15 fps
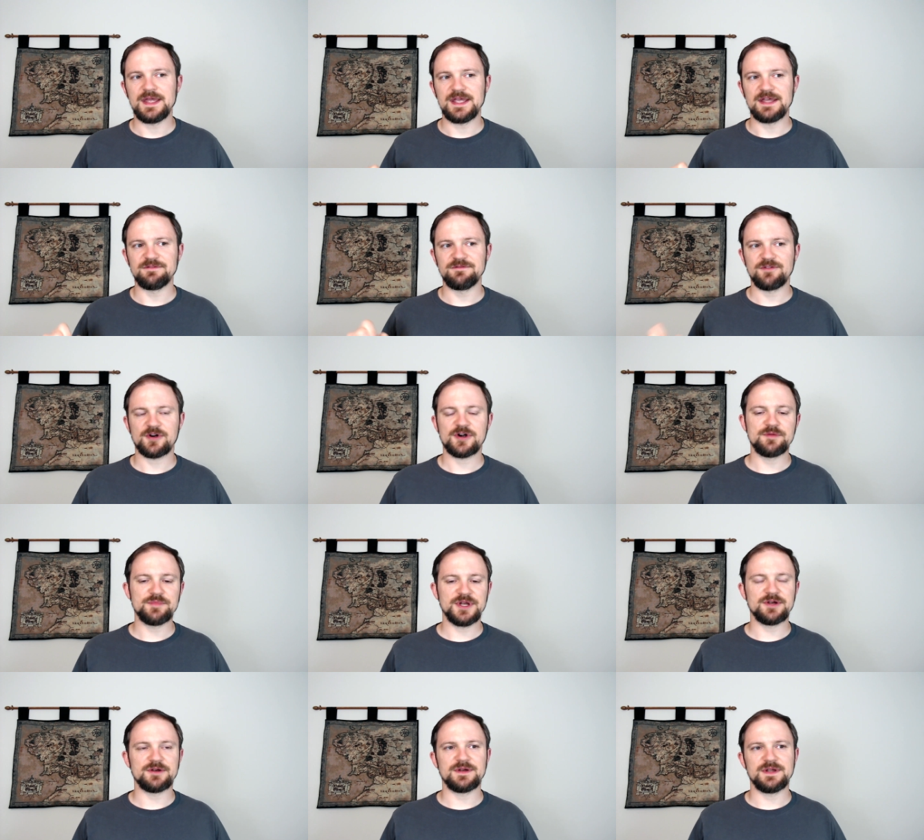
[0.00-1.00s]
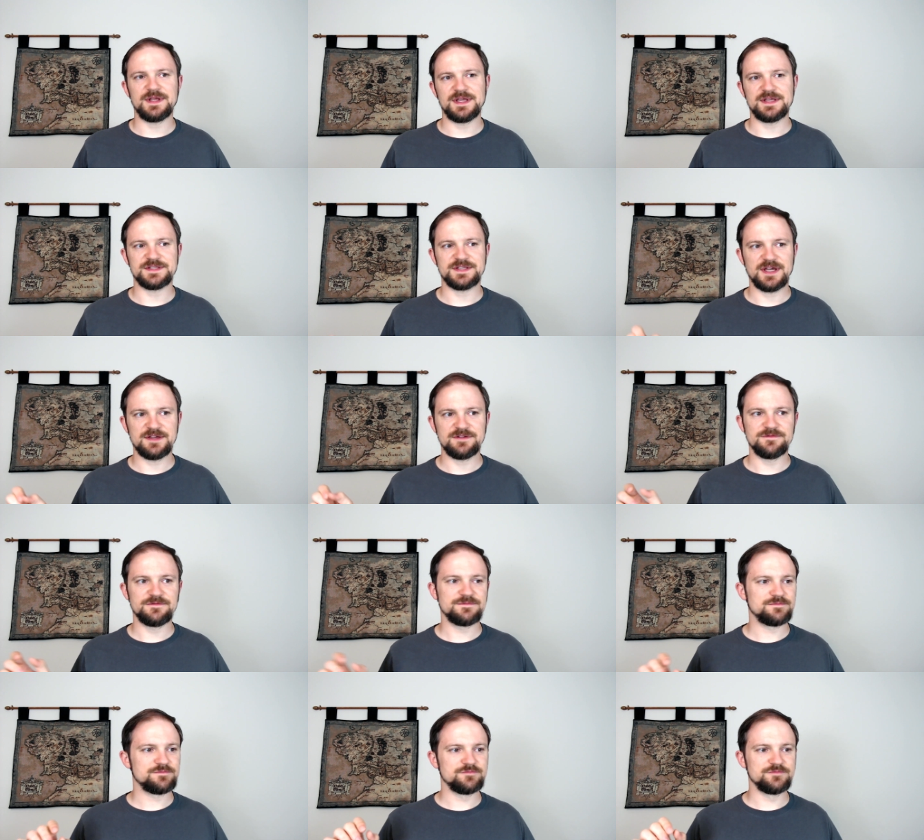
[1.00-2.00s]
And Faramir, as I've